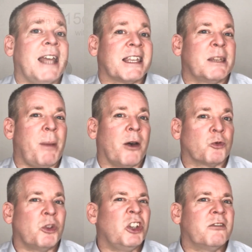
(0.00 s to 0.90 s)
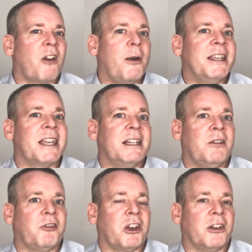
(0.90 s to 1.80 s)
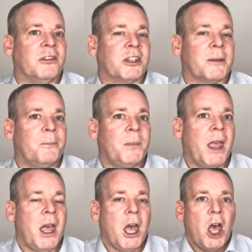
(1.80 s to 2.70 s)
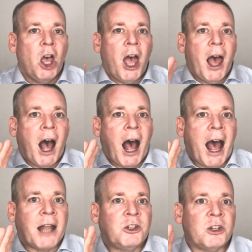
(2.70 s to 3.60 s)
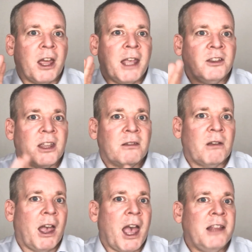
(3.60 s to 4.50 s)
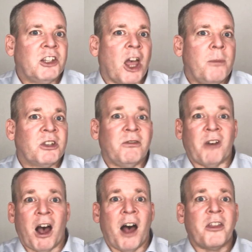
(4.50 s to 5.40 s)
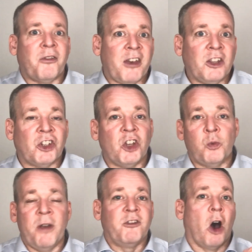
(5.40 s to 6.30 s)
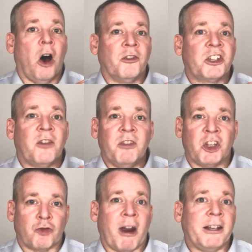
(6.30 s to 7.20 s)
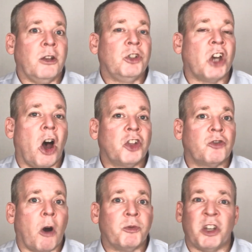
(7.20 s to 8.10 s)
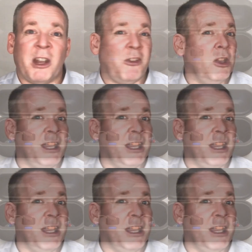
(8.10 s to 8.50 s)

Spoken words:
decibels, which is very significant. And in terms of other features, we've got this great new charger option if you